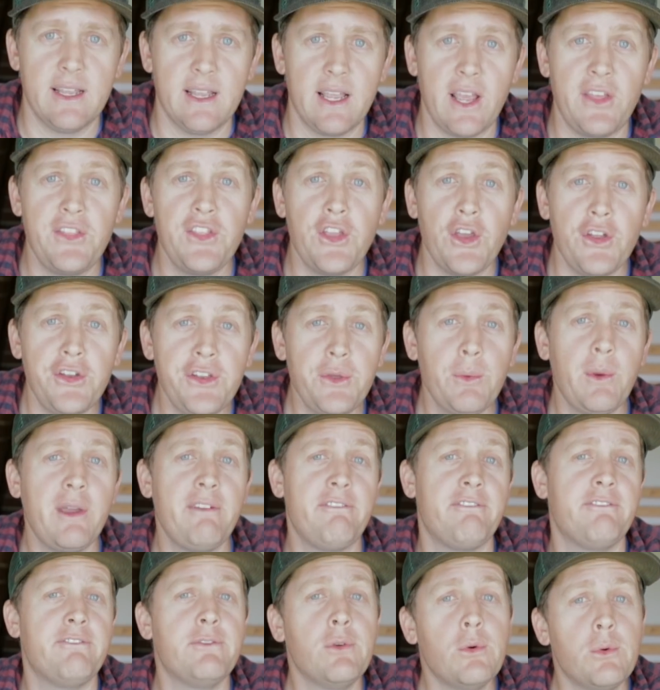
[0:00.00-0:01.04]
And the only way
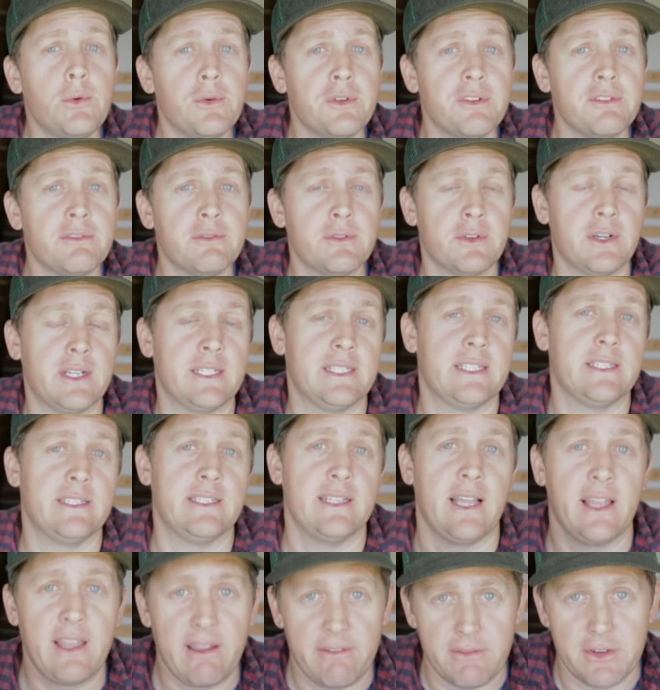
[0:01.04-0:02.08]
forward for us
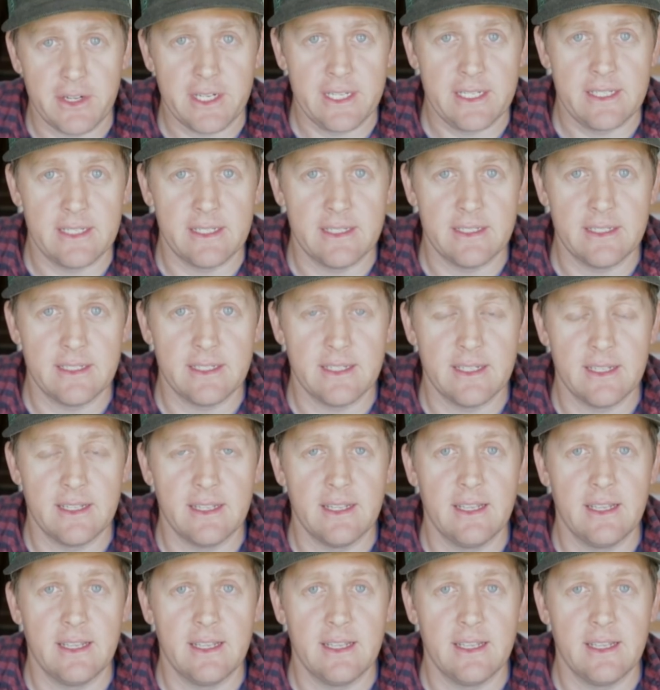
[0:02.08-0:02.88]
South Africans